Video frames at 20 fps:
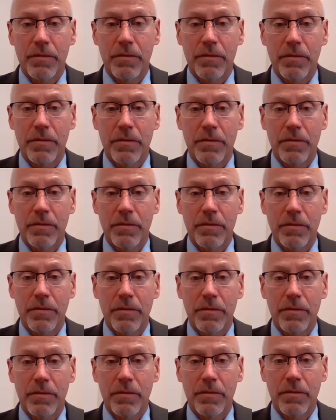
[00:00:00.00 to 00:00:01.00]

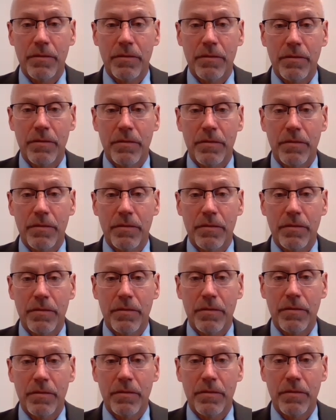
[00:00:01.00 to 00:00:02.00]

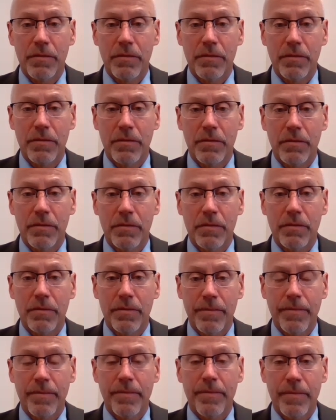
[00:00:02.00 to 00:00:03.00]

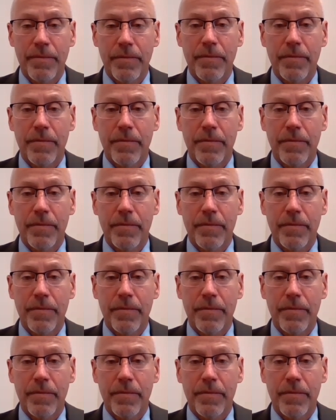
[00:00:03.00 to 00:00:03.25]
No words are spoken by the person on screen.